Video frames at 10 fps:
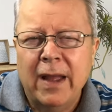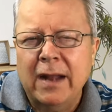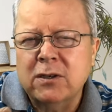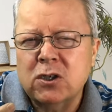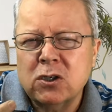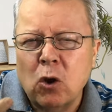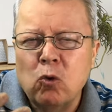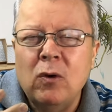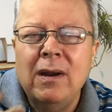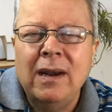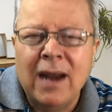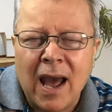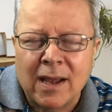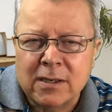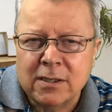And so
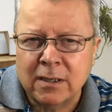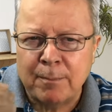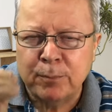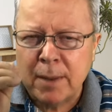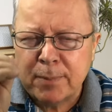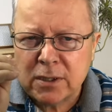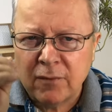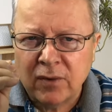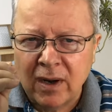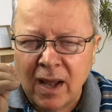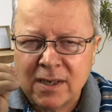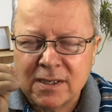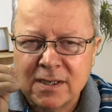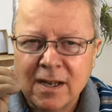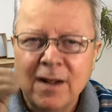lust, the purpose of
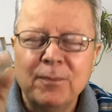lust